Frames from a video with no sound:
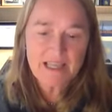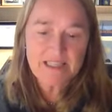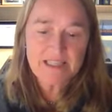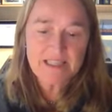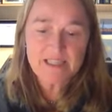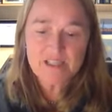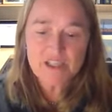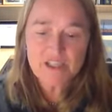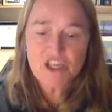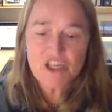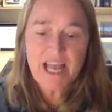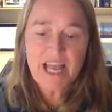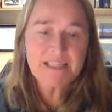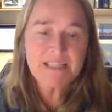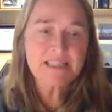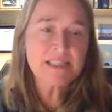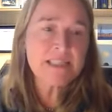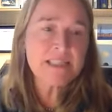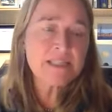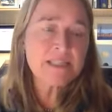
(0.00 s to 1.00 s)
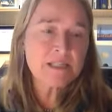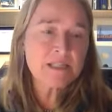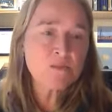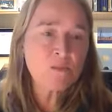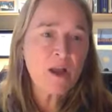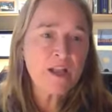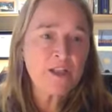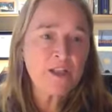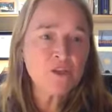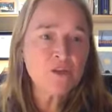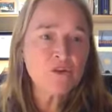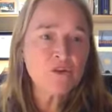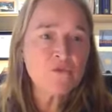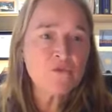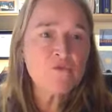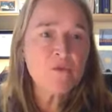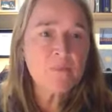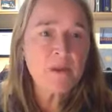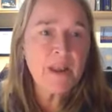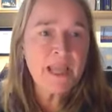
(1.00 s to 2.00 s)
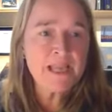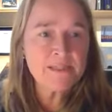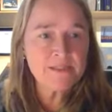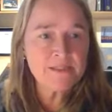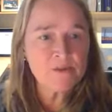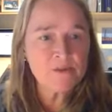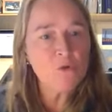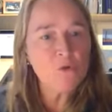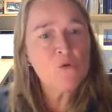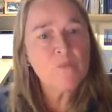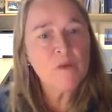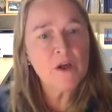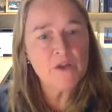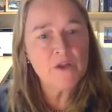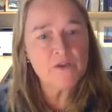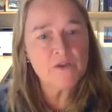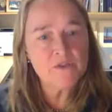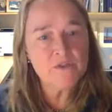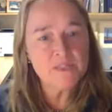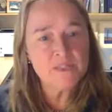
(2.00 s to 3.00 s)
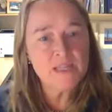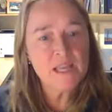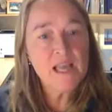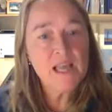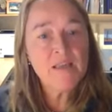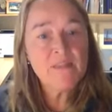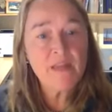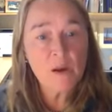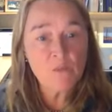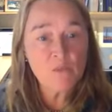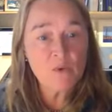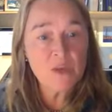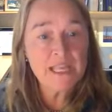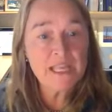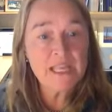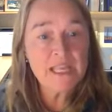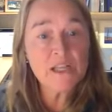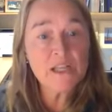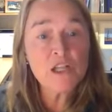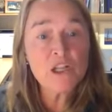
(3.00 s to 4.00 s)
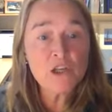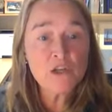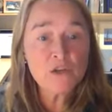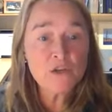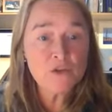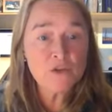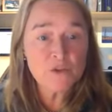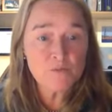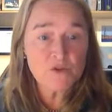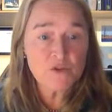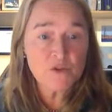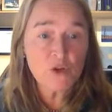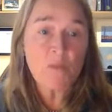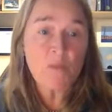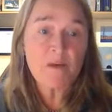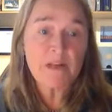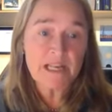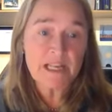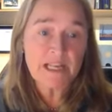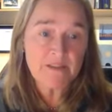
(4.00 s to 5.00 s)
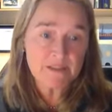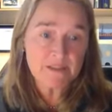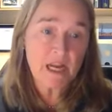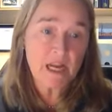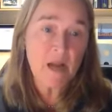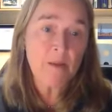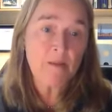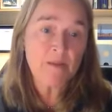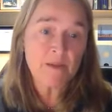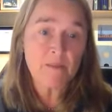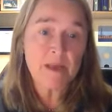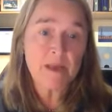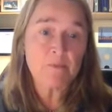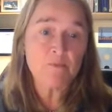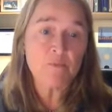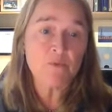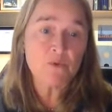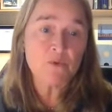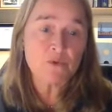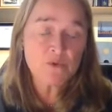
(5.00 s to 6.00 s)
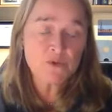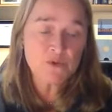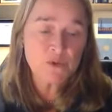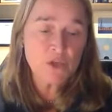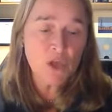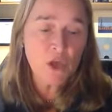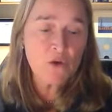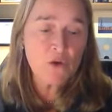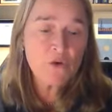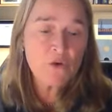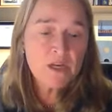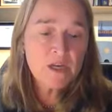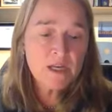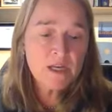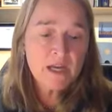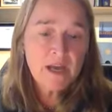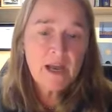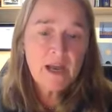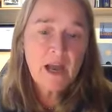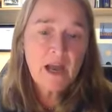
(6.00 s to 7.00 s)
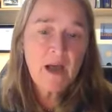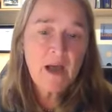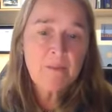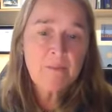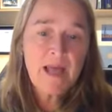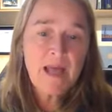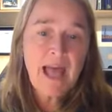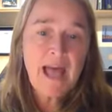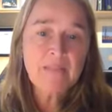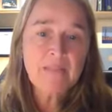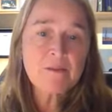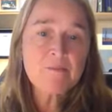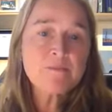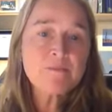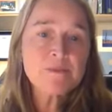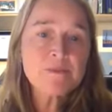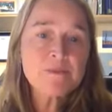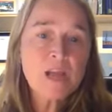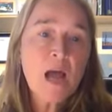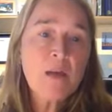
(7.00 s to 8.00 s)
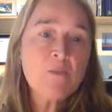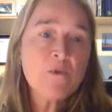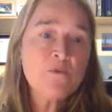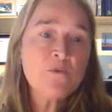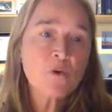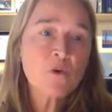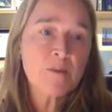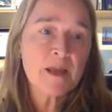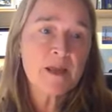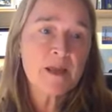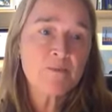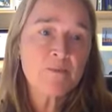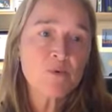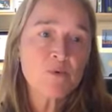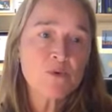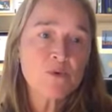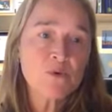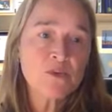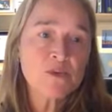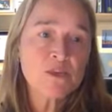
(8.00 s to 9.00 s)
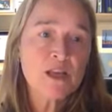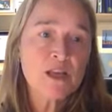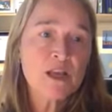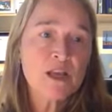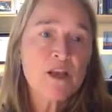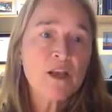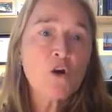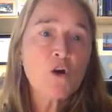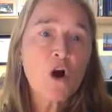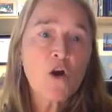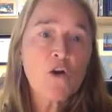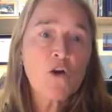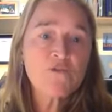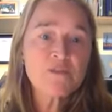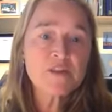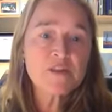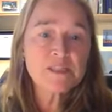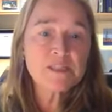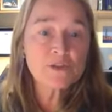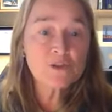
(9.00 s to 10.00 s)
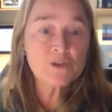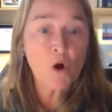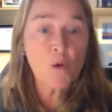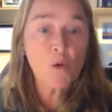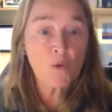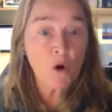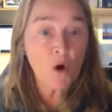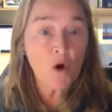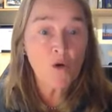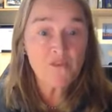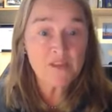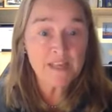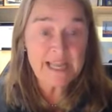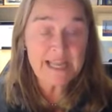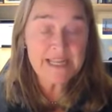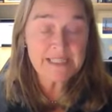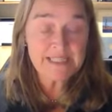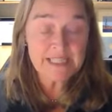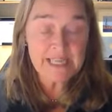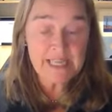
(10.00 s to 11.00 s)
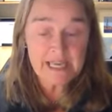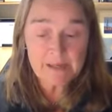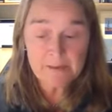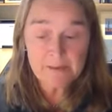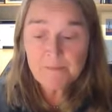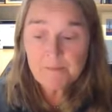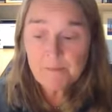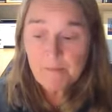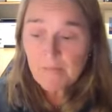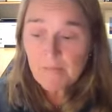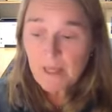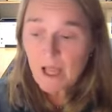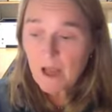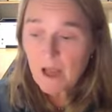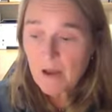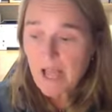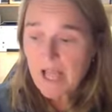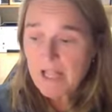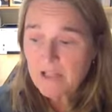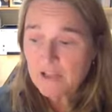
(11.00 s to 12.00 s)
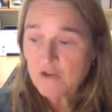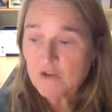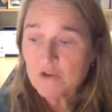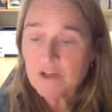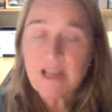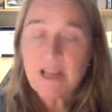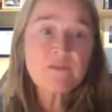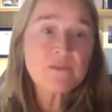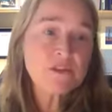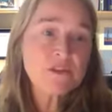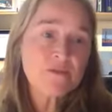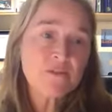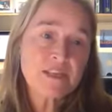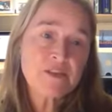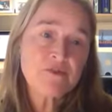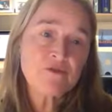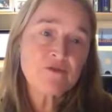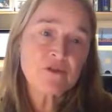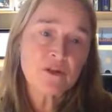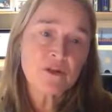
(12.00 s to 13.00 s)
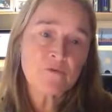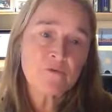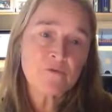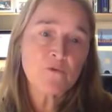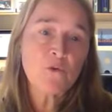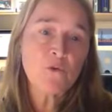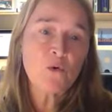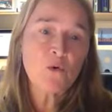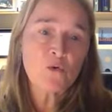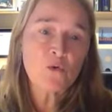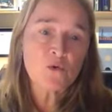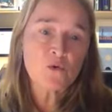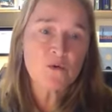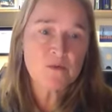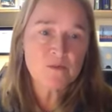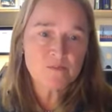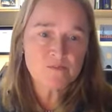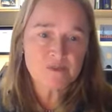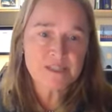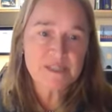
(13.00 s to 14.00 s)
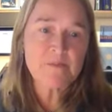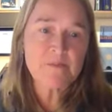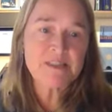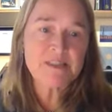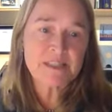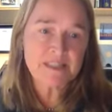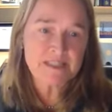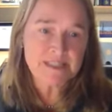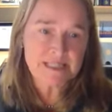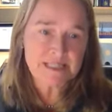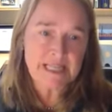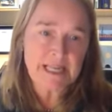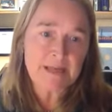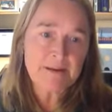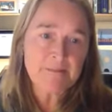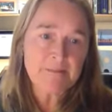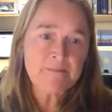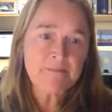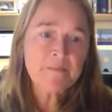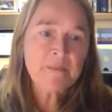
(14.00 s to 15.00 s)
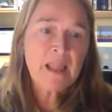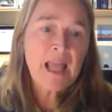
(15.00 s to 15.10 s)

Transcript: as it suggests, this is when you replace the hormones that we lose predominantly at the time of the menopause. So at the time of your menopause, your ovaries stop ovulating and your levels of estrogen fall precipitously.